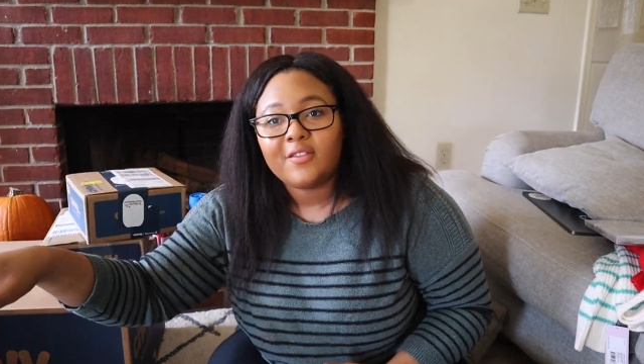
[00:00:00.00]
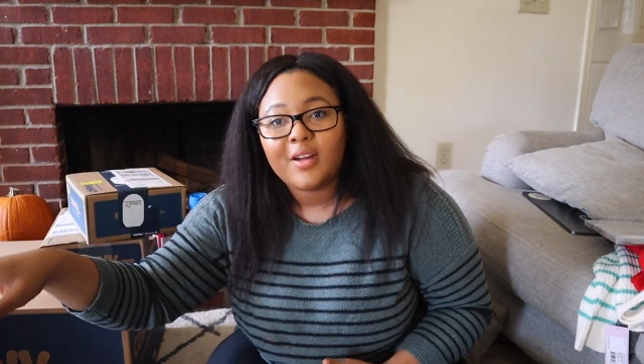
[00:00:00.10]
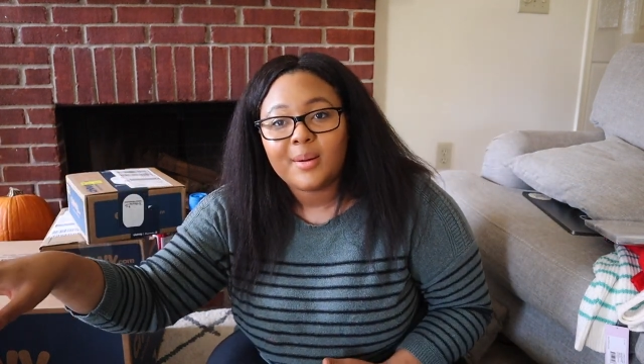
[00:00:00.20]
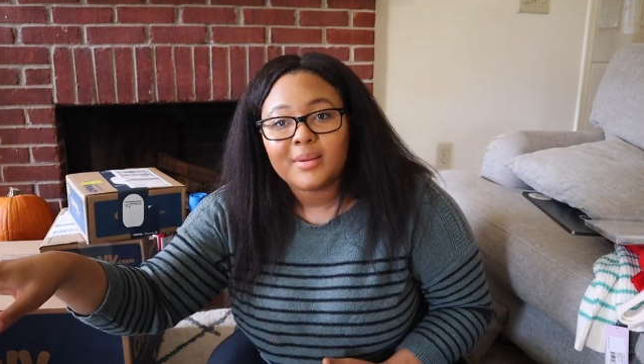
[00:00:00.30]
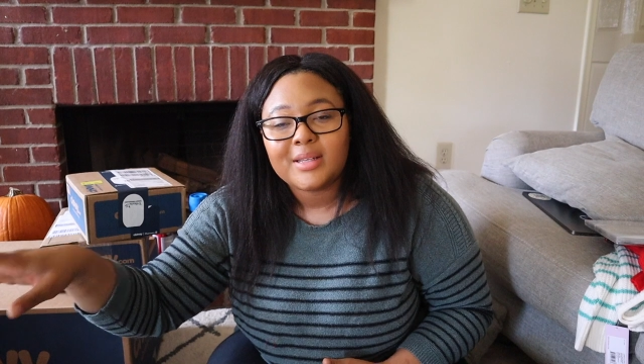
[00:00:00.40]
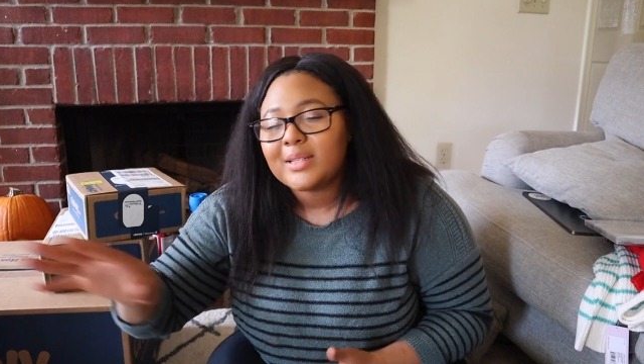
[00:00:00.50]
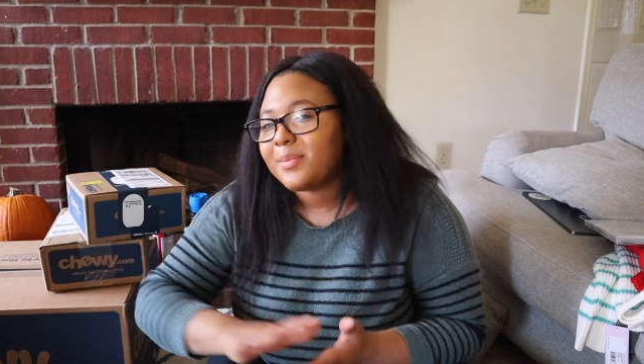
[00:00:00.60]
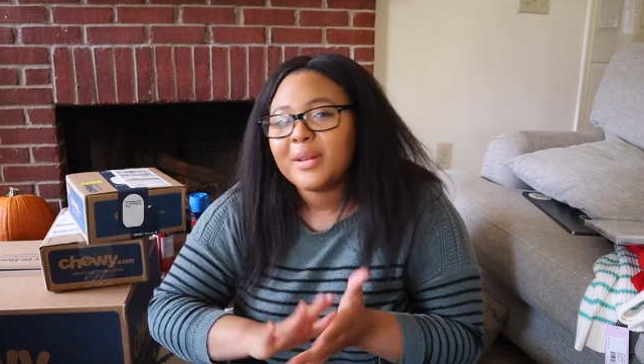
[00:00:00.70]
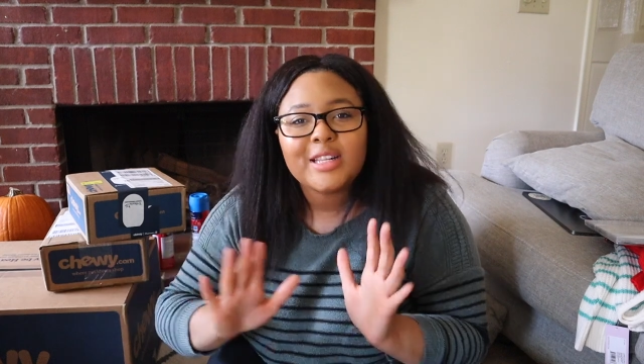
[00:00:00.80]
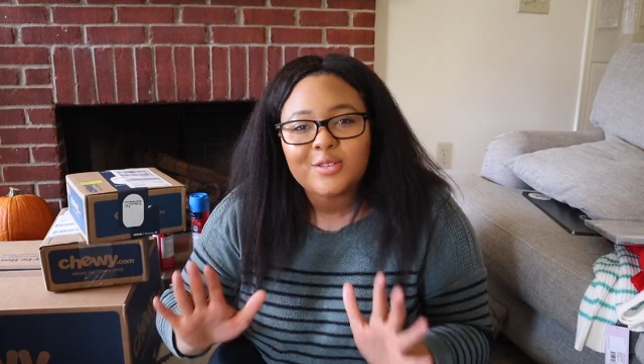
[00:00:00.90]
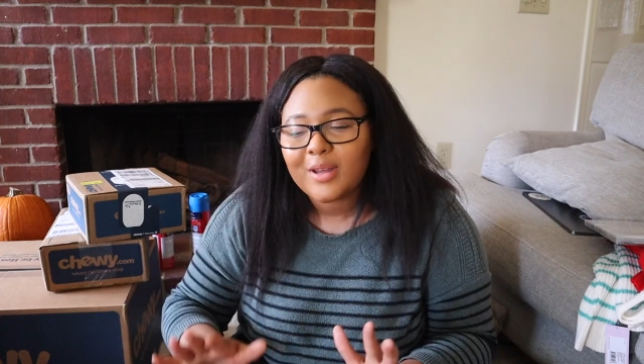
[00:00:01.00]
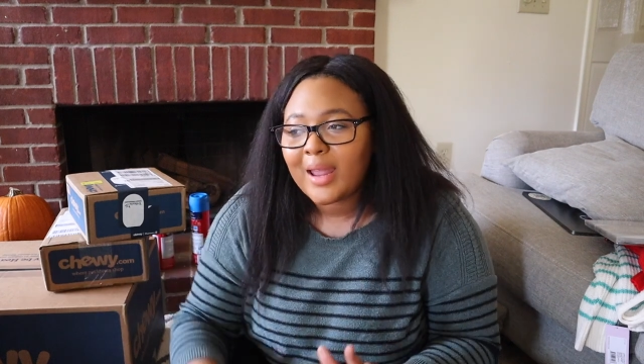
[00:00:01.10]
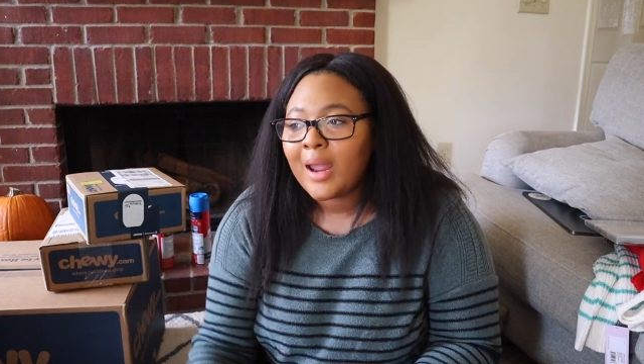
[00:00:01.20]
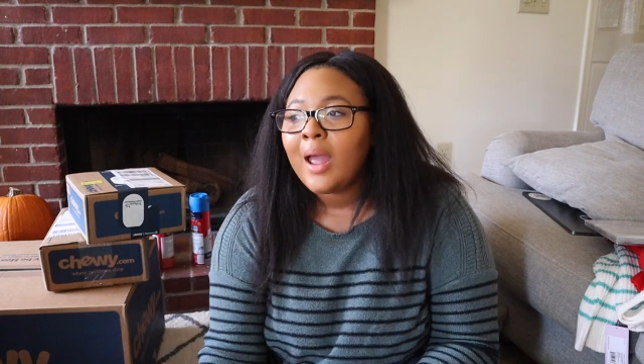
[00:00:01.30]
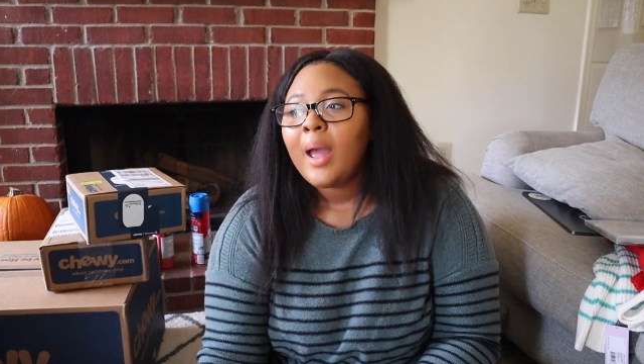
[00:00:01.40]
the fireplace, but it's
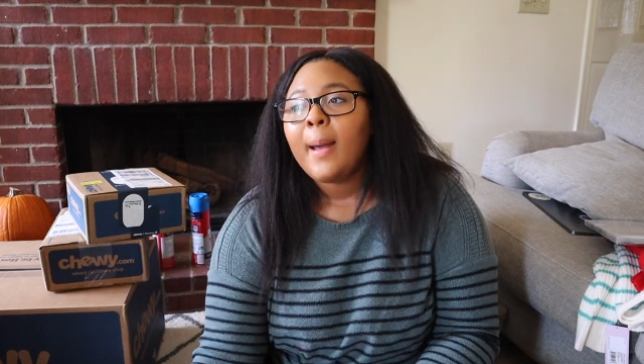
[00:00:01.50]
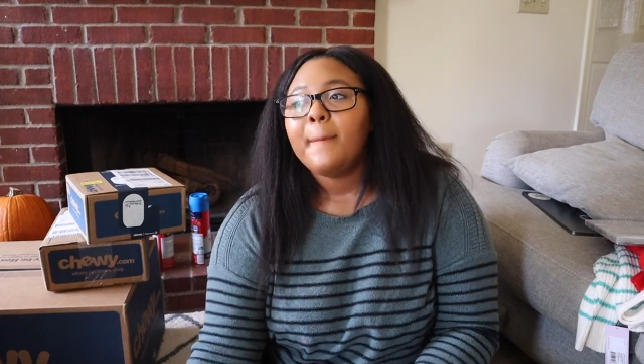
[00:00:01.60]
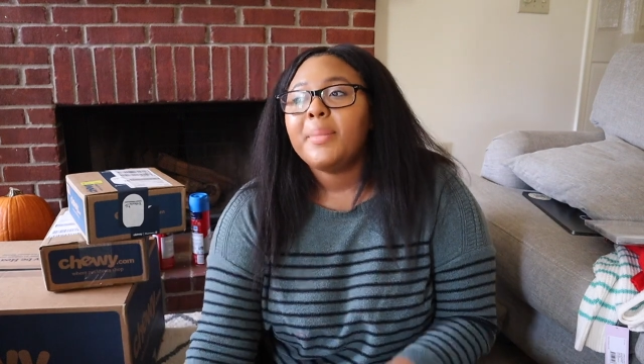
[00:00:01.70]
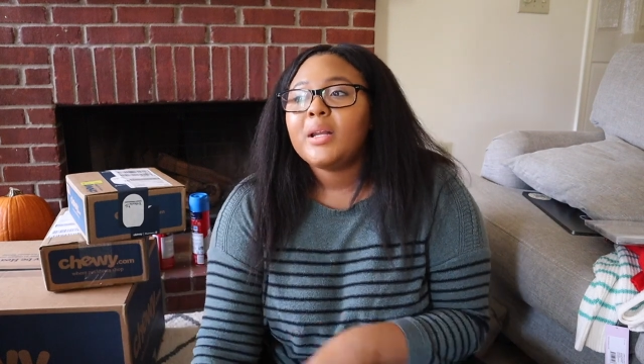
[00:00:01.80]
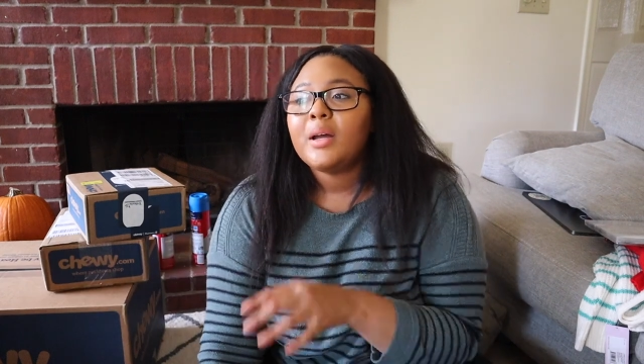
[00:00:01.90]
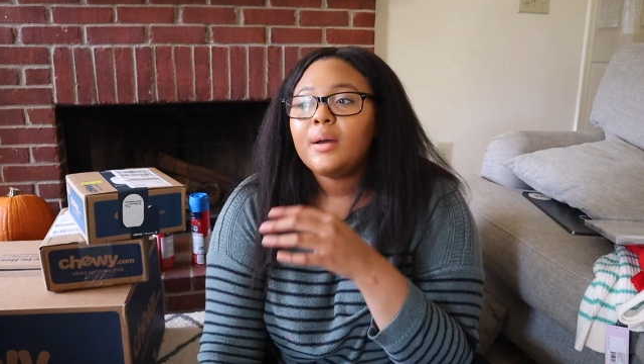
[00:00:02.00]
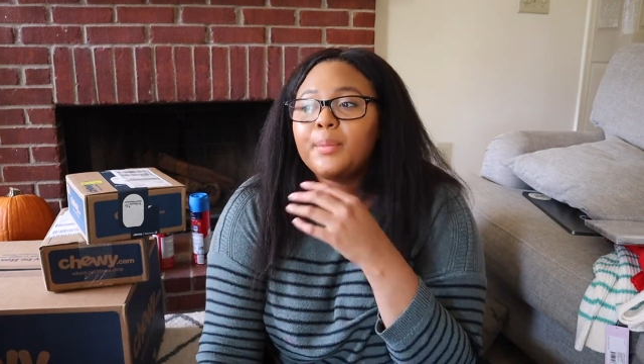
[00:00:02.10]
okay. But